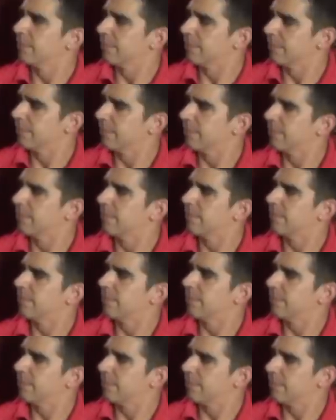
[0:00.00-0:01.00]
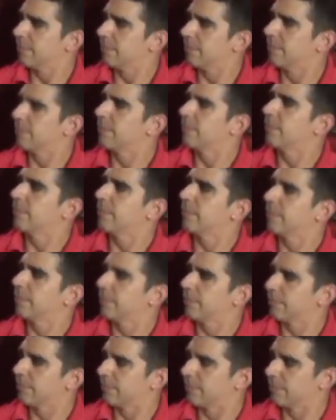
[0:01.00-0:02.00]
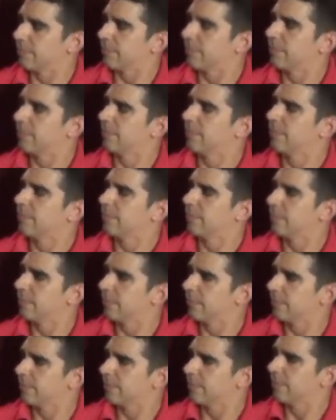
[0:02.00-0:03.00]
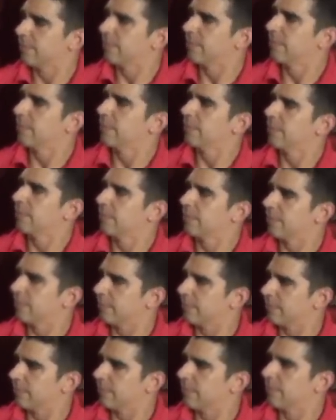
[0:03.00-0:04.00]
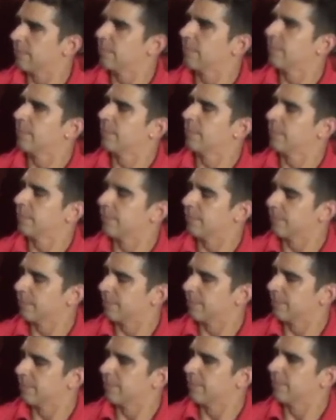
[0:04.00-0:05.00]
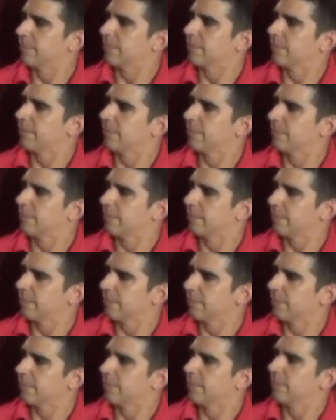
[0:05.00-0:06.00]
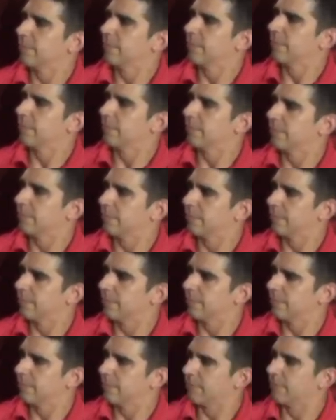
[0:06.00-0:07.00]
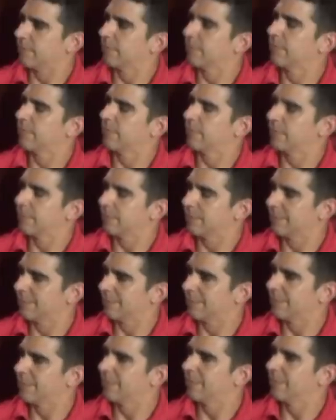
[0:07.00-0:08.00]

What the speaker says: (not speaking)